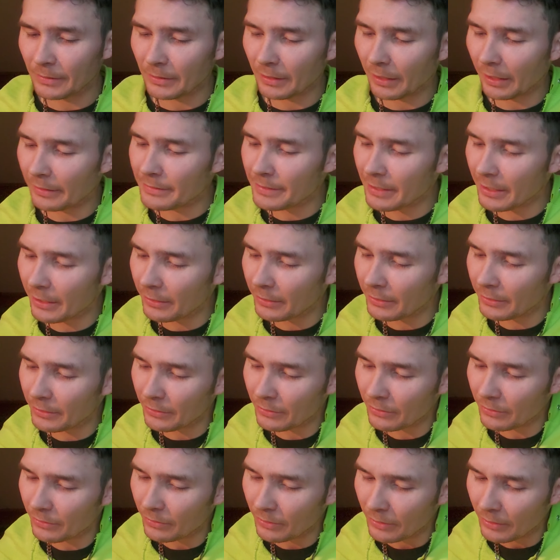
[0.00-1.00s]
I tell
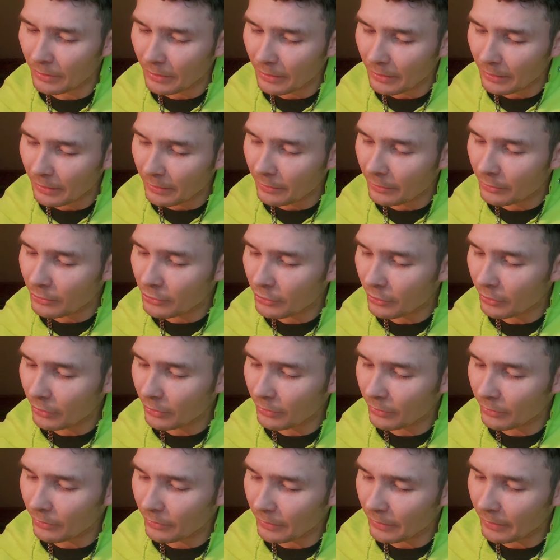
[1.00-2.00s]
you the truth.